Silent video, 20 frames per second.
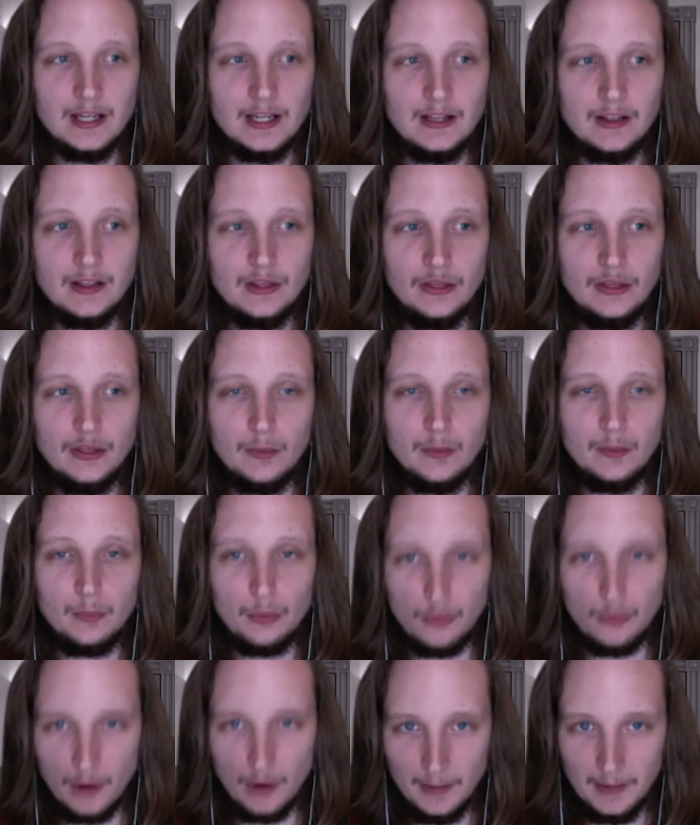the
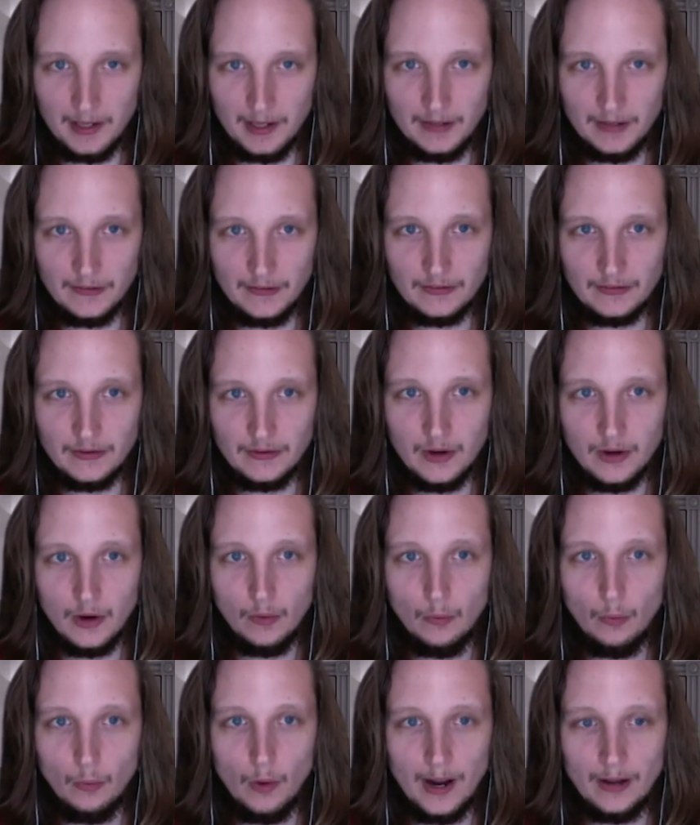premise,
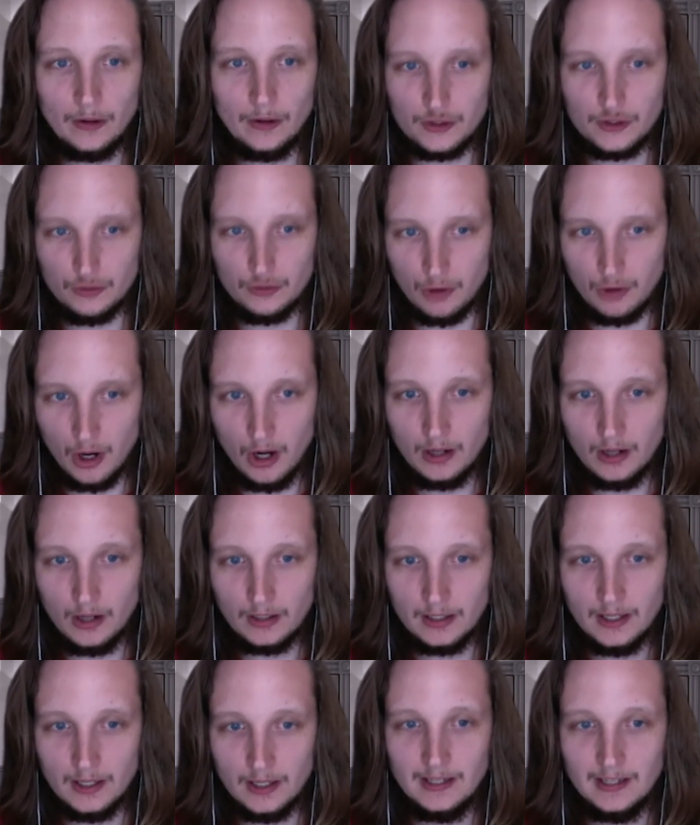while strong,
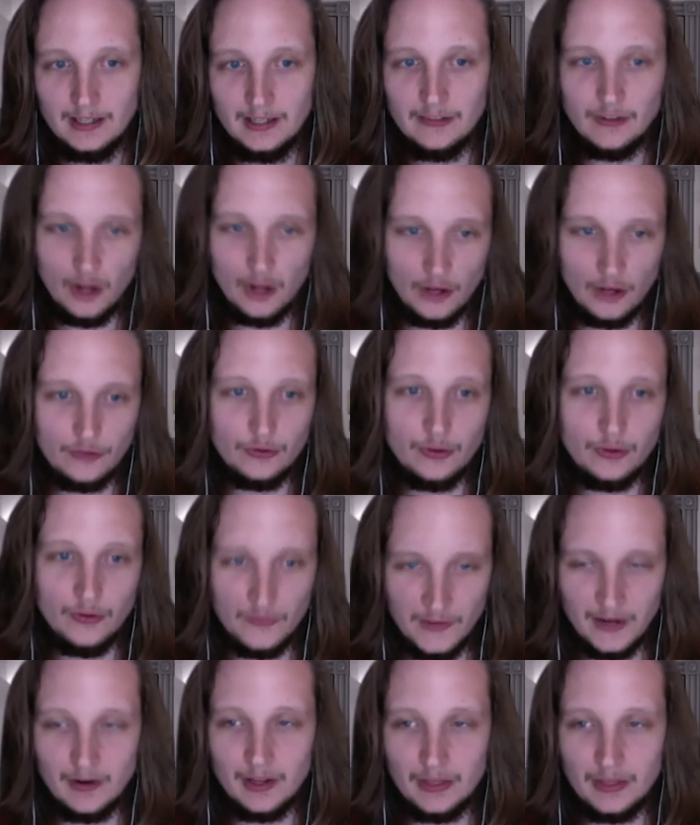is also the
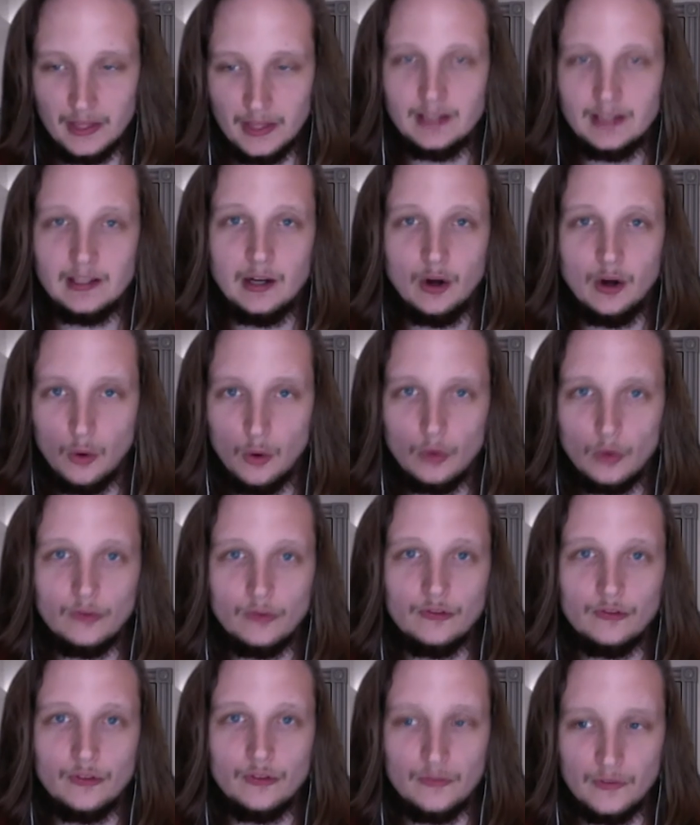very thing that
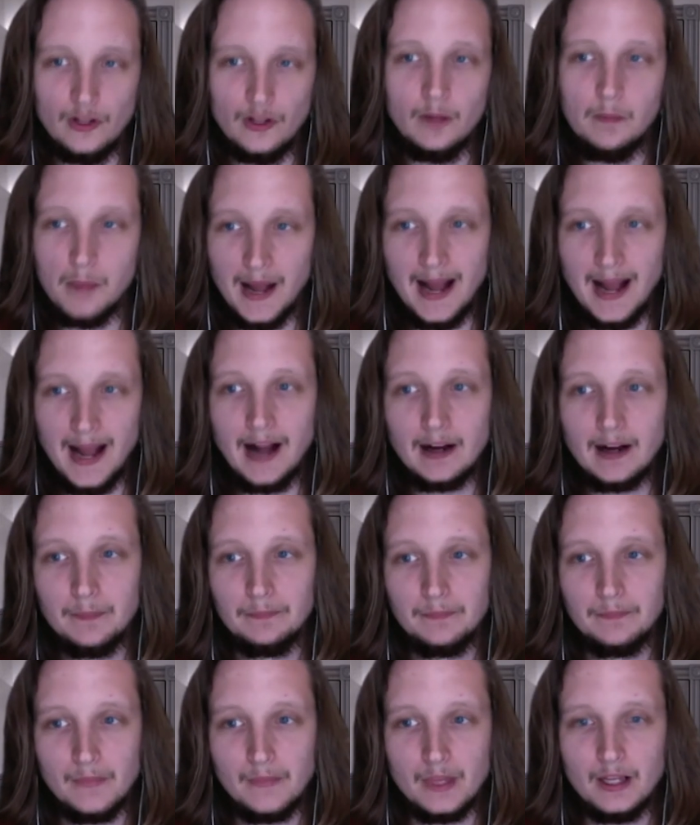holds the film back.
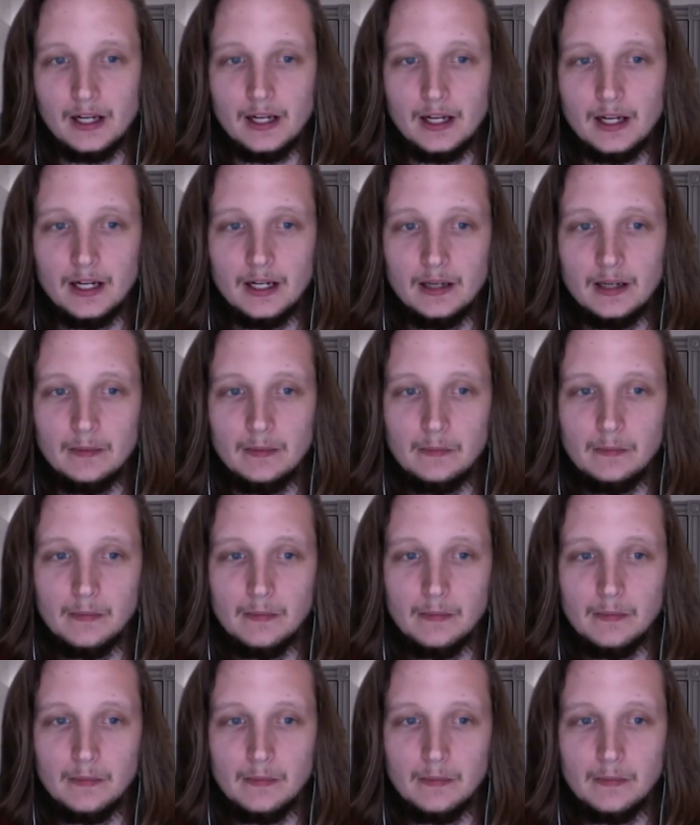And